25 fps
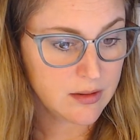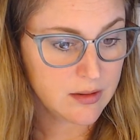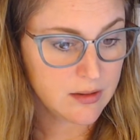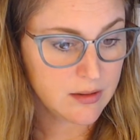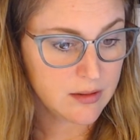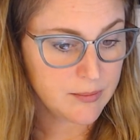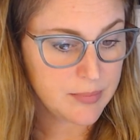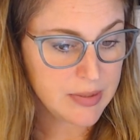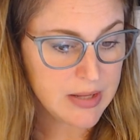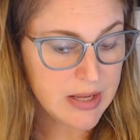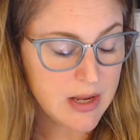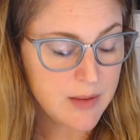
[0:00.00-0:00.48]

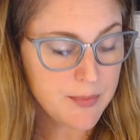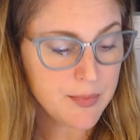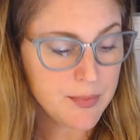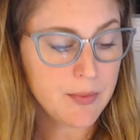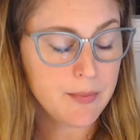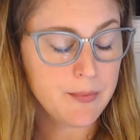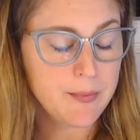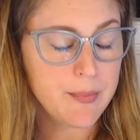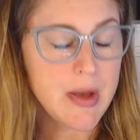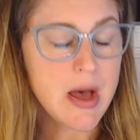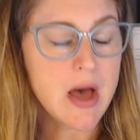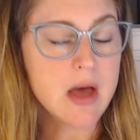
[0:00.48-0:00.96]
people
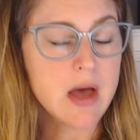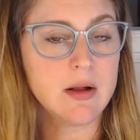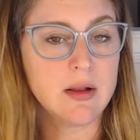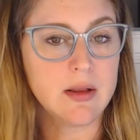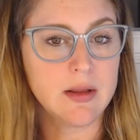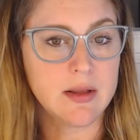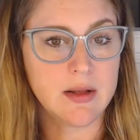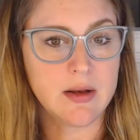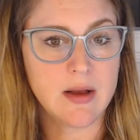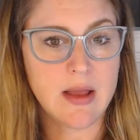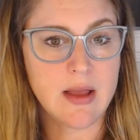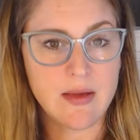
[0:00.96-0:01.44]
bottle
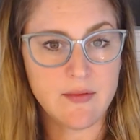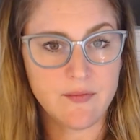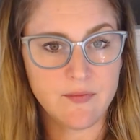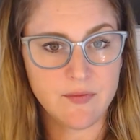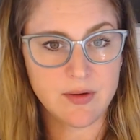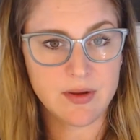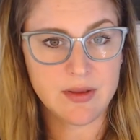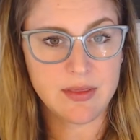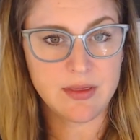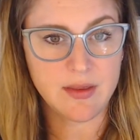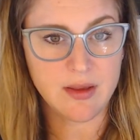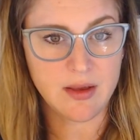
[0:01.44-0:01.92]

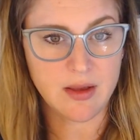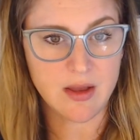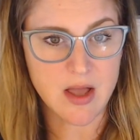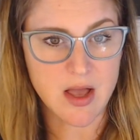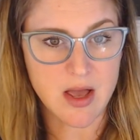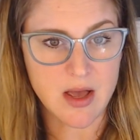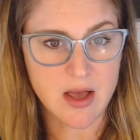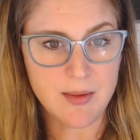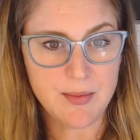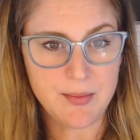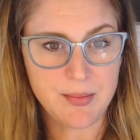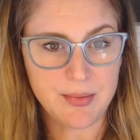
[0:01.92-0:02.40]
everything
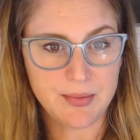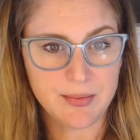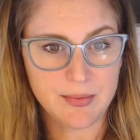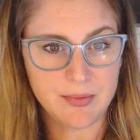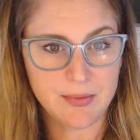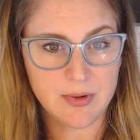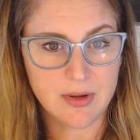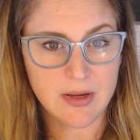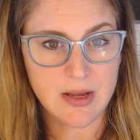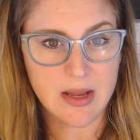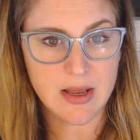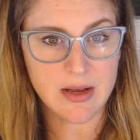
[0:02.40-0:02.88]
up,
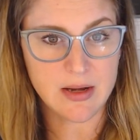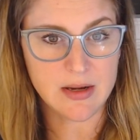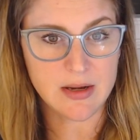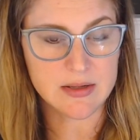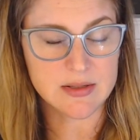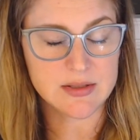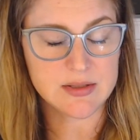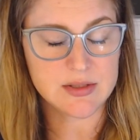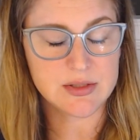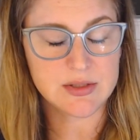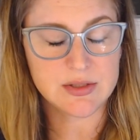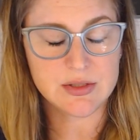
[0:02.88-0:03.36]
and
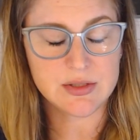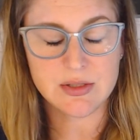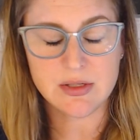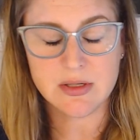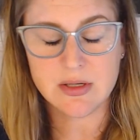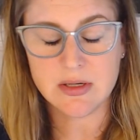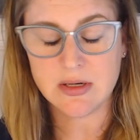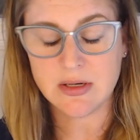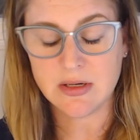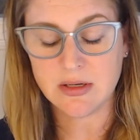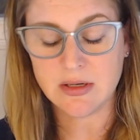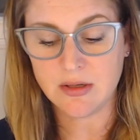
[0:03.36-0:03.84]
it's,
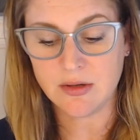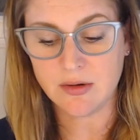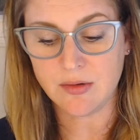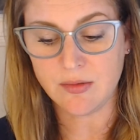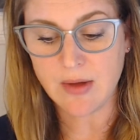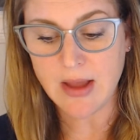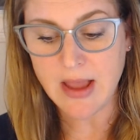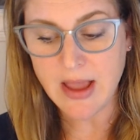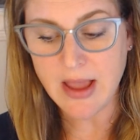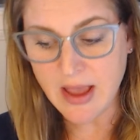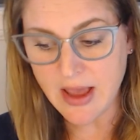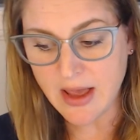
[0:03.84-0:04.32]
you
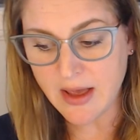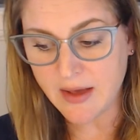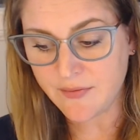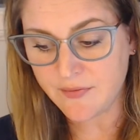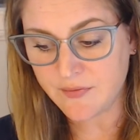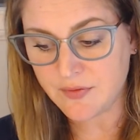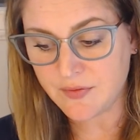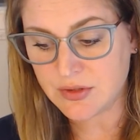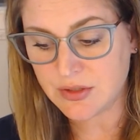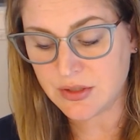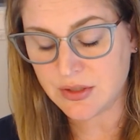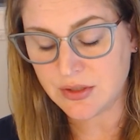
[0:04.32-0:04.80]

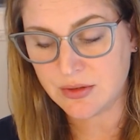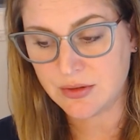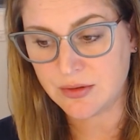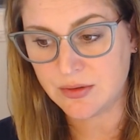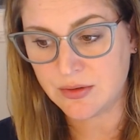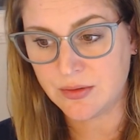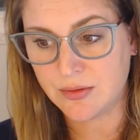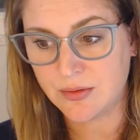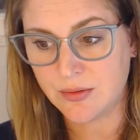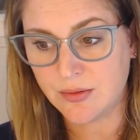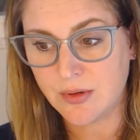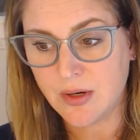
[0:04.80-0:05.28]
have
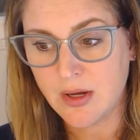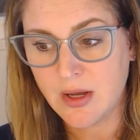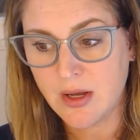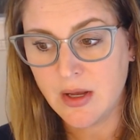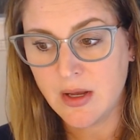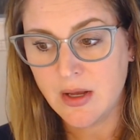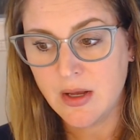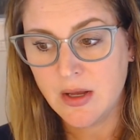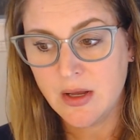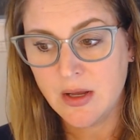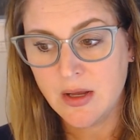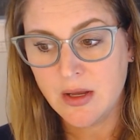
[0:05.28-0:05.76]
to
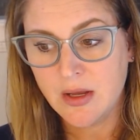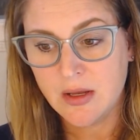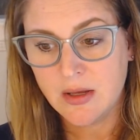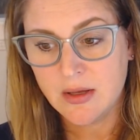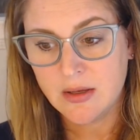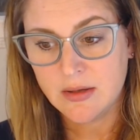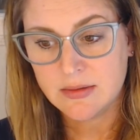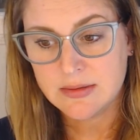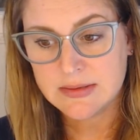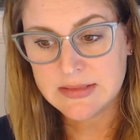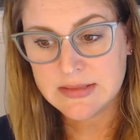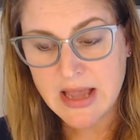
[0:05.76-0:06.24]

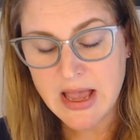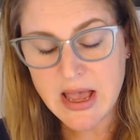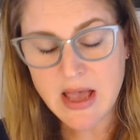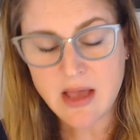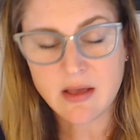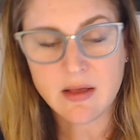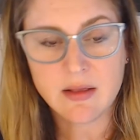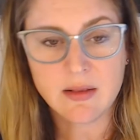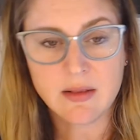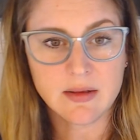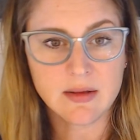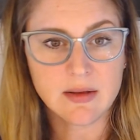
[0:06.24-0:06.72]

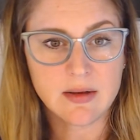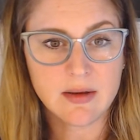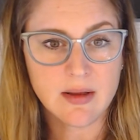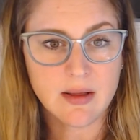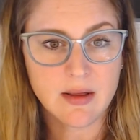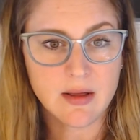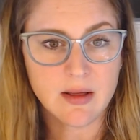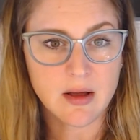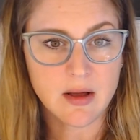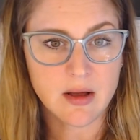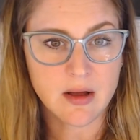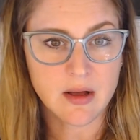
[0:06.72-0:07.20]
tackle it
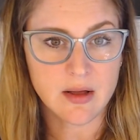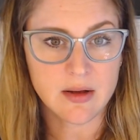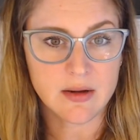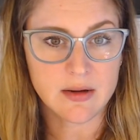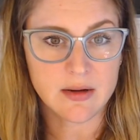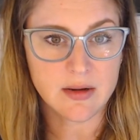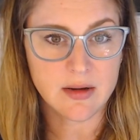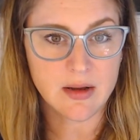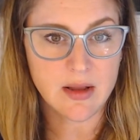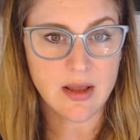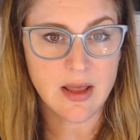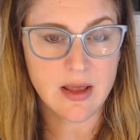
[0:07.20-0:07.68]

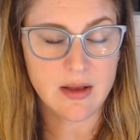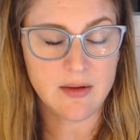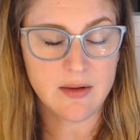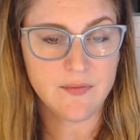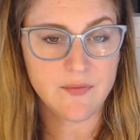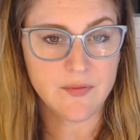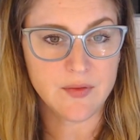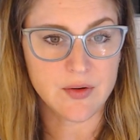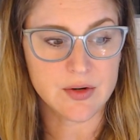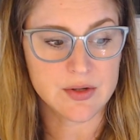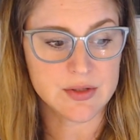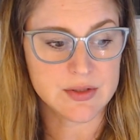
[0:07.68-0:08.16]
on head
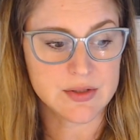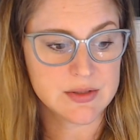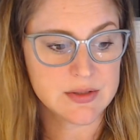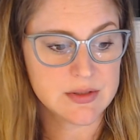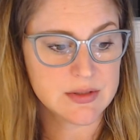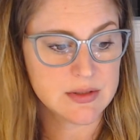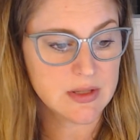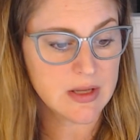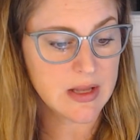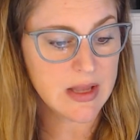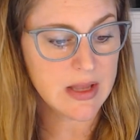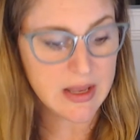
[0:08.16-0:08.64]

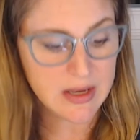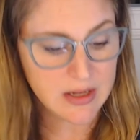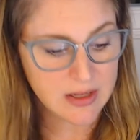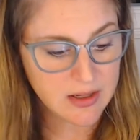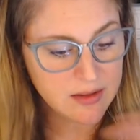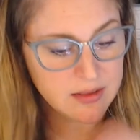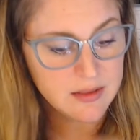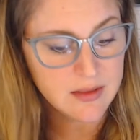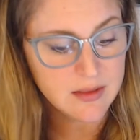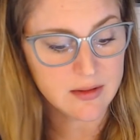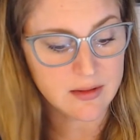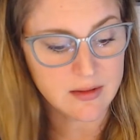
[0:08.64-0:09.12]
first,
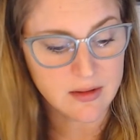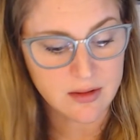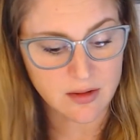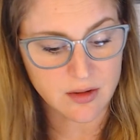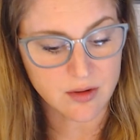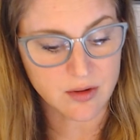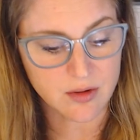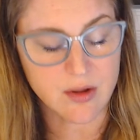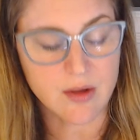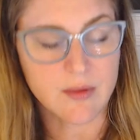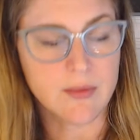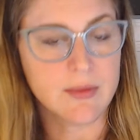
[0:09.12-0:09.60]
anything that
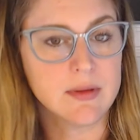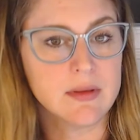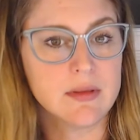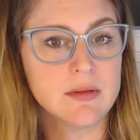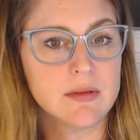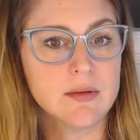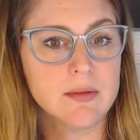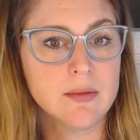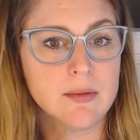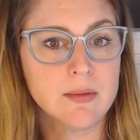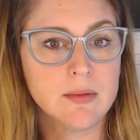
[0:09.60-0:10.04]
you're going through,